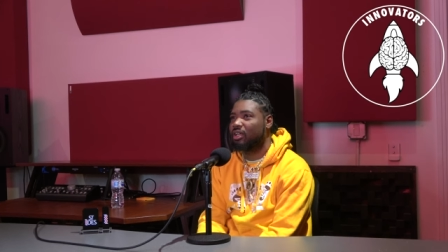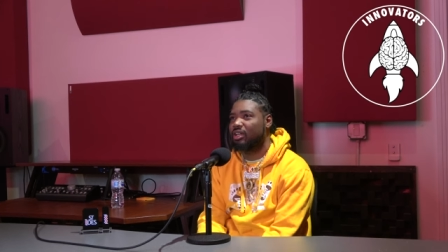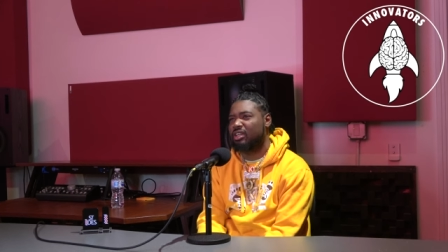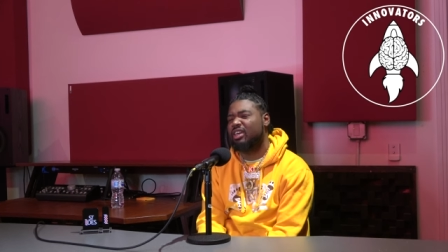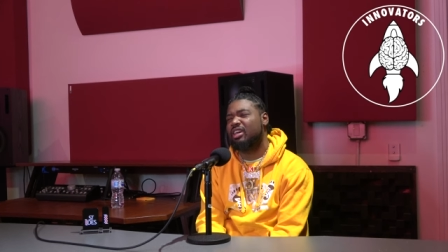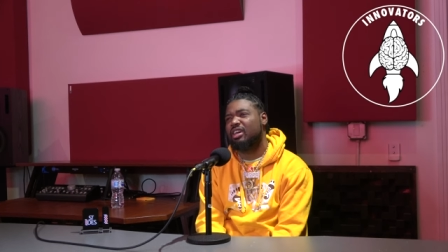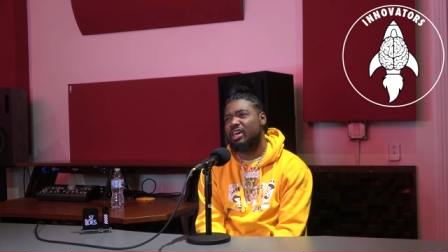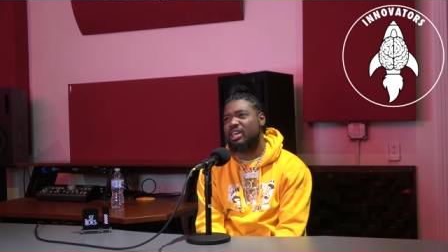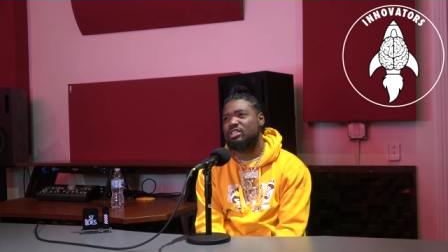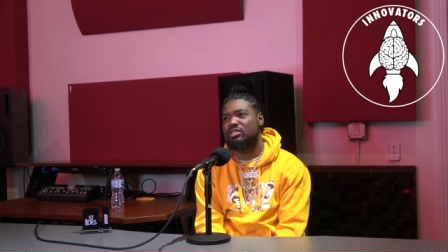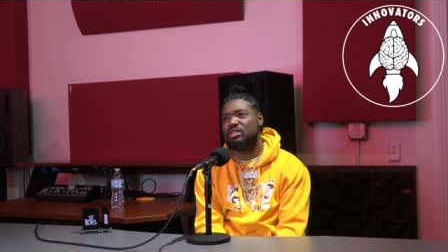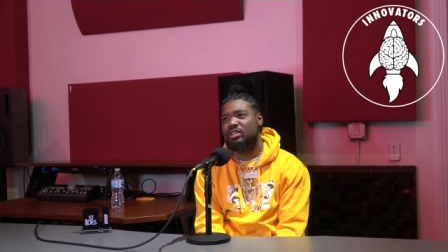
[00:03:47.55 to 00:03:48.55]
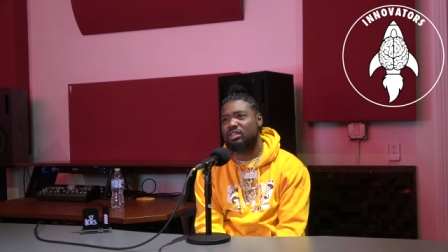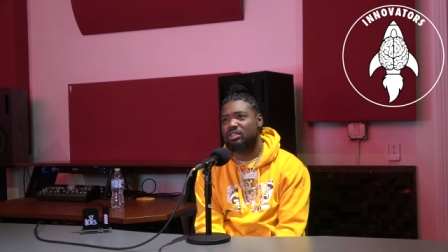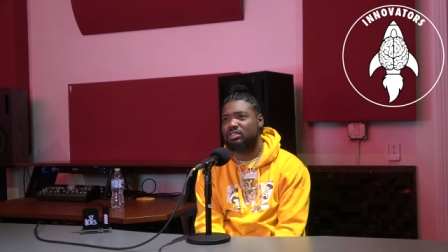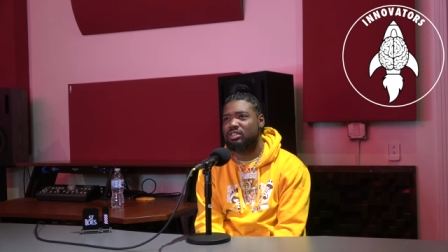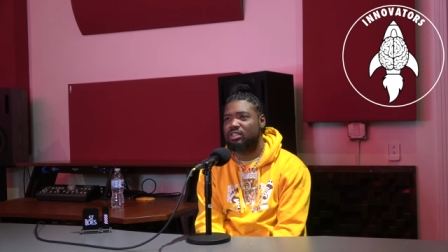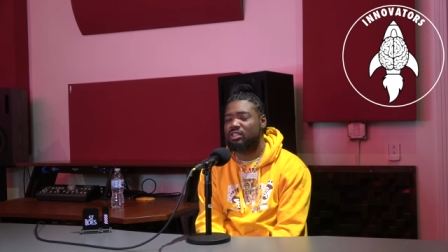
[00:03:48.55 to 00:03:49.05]
like yeah, hatred
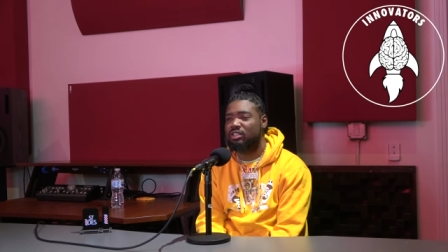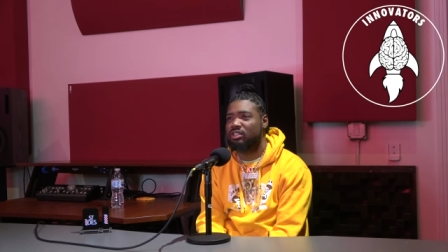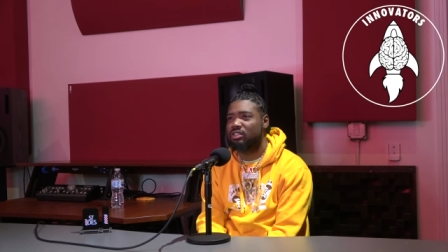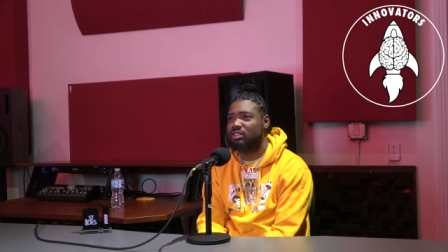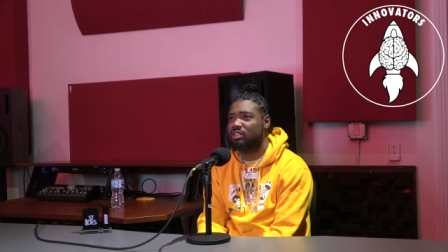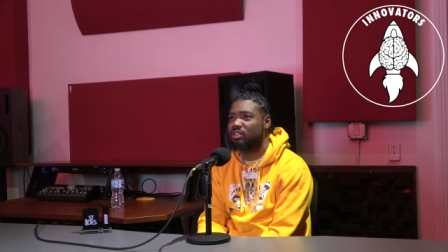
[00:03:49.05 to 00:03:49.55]
in the city.